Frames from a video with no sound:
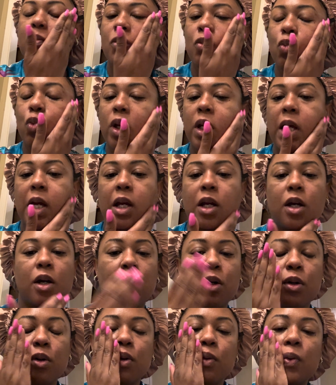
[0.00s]
When I
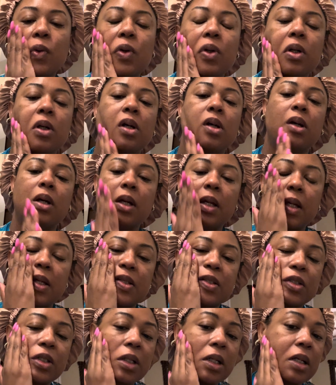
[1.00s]
go
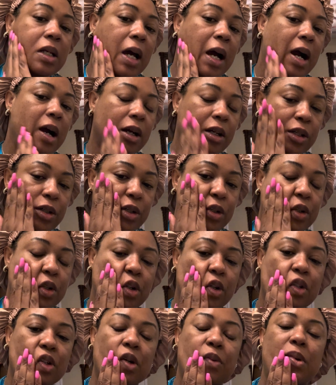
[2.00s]
to the
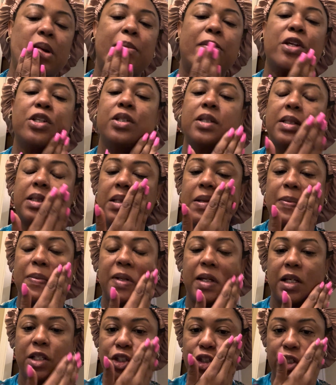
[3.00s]
doctors or people just see me
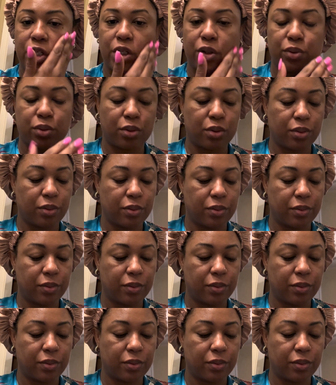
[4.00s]
in general.